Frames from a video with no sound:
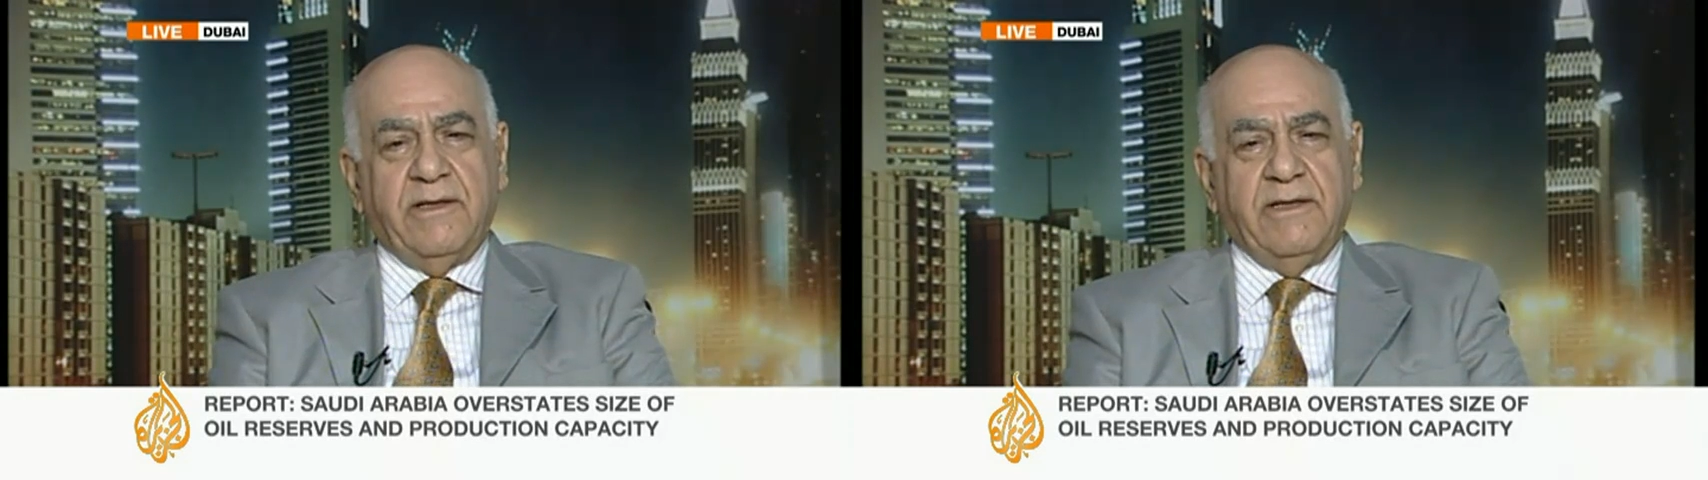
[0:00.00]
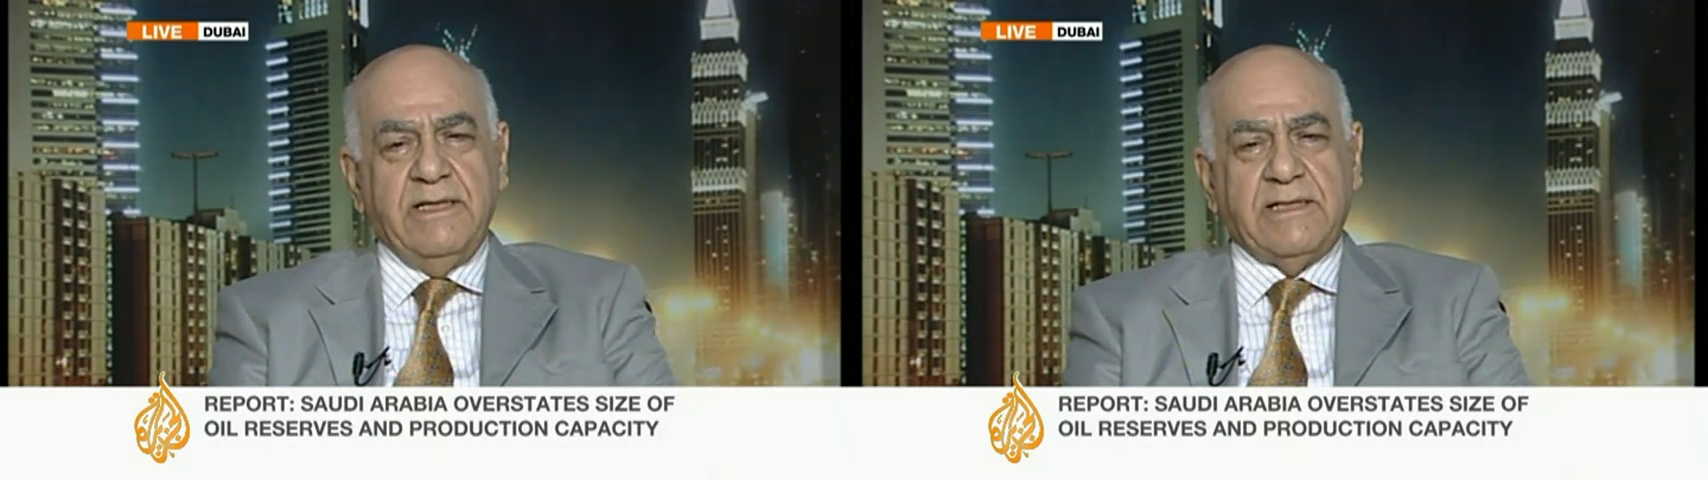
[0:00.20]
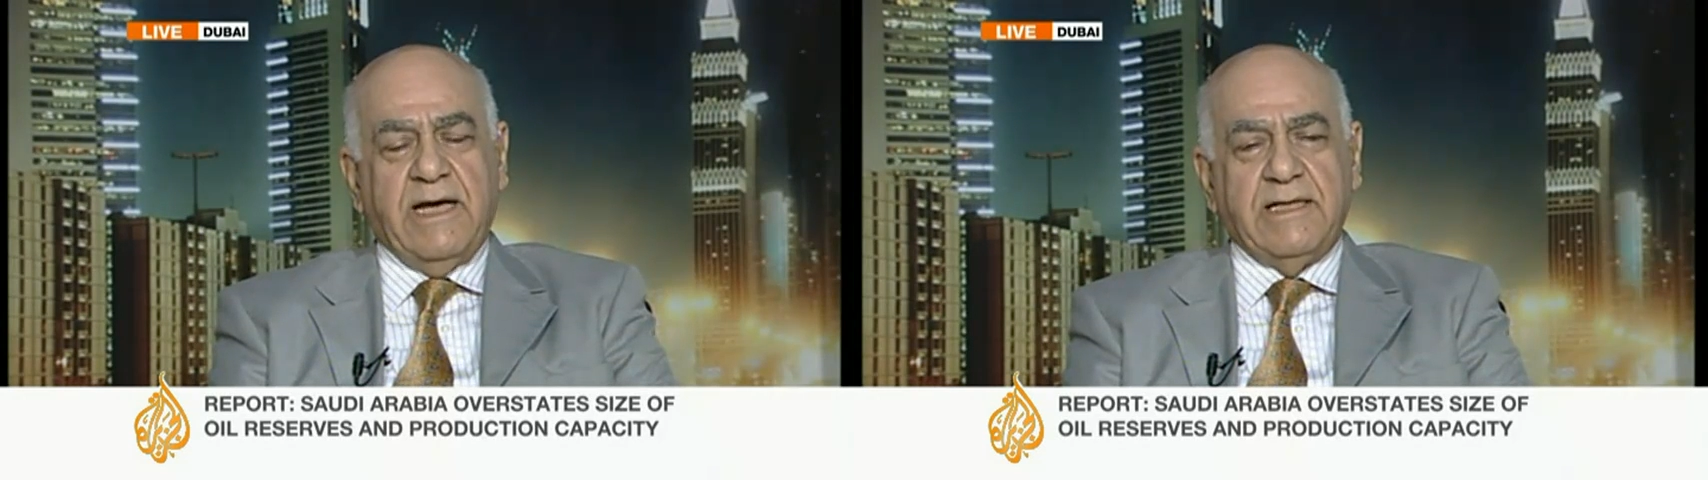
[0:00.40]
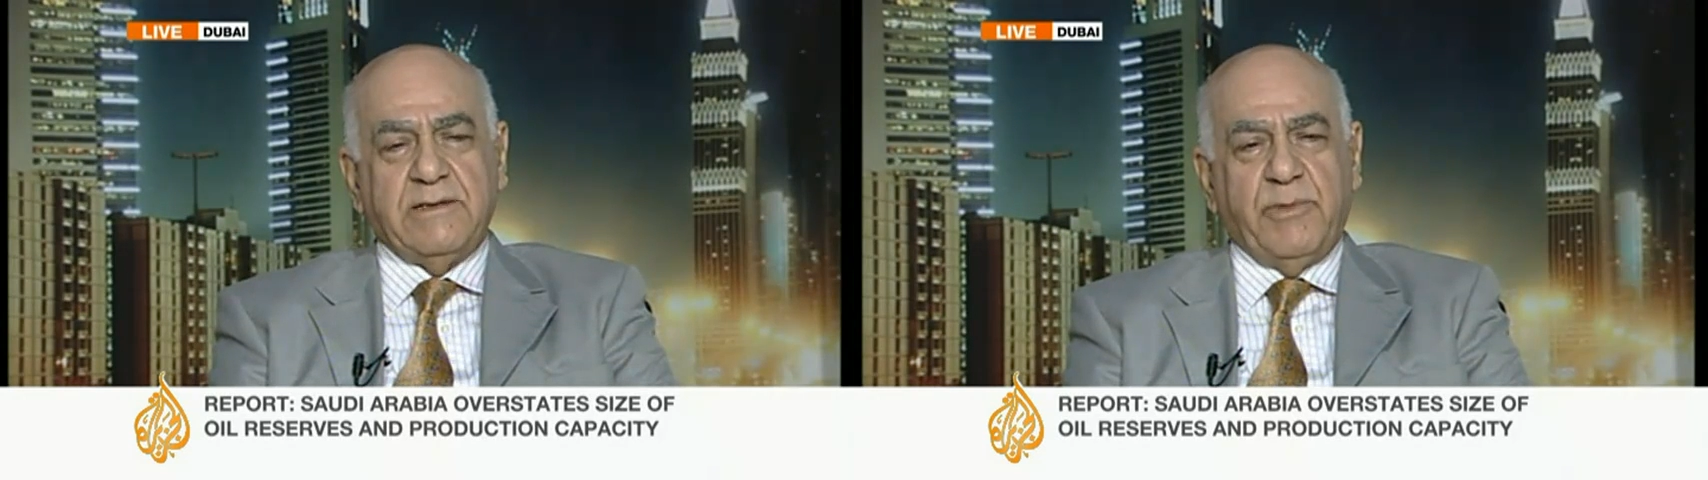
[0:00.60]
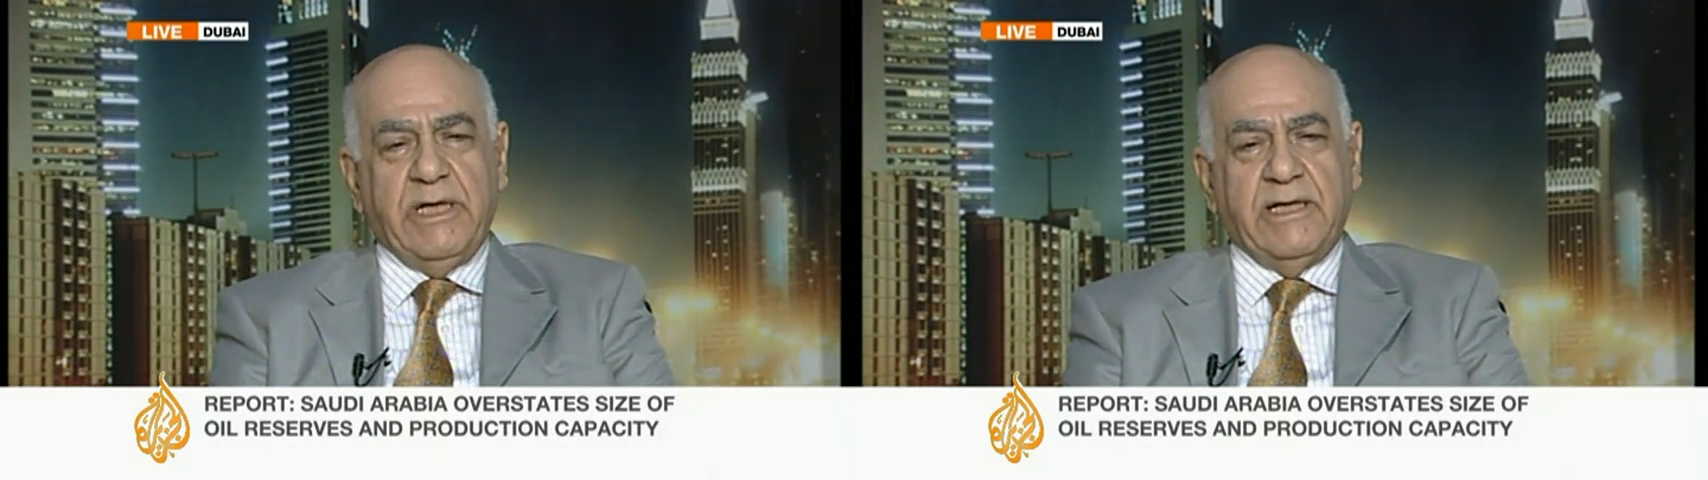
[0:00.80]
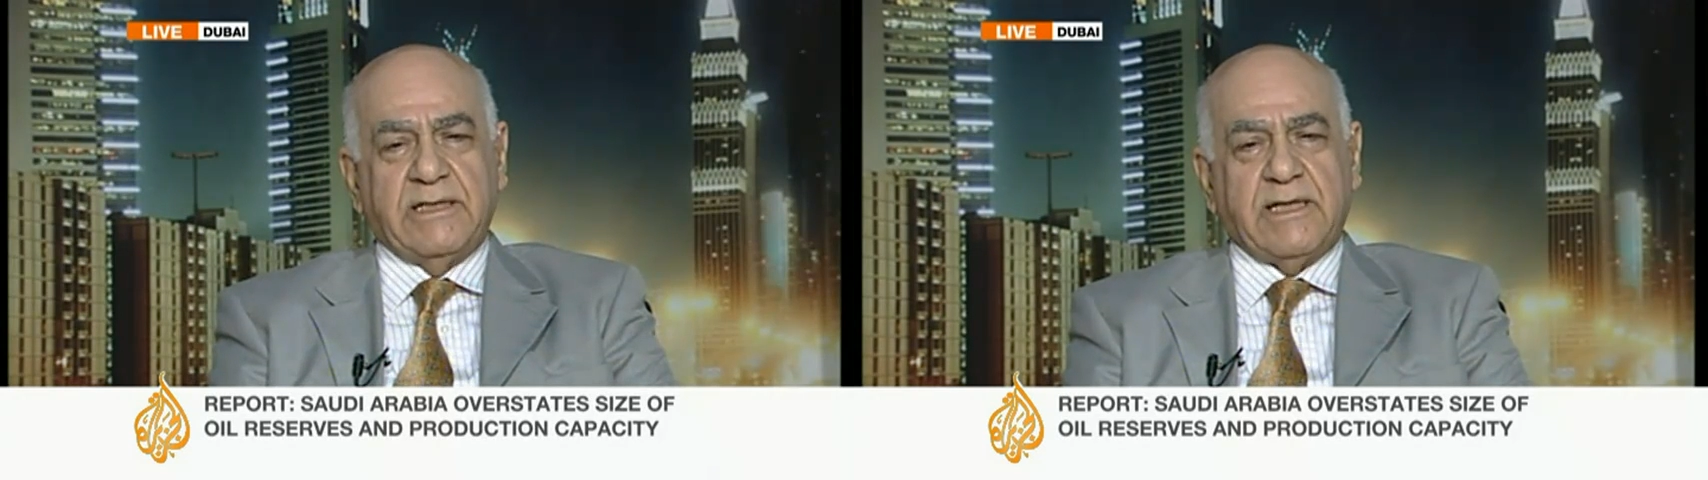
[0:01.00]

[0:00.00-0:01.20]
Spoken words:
This has been a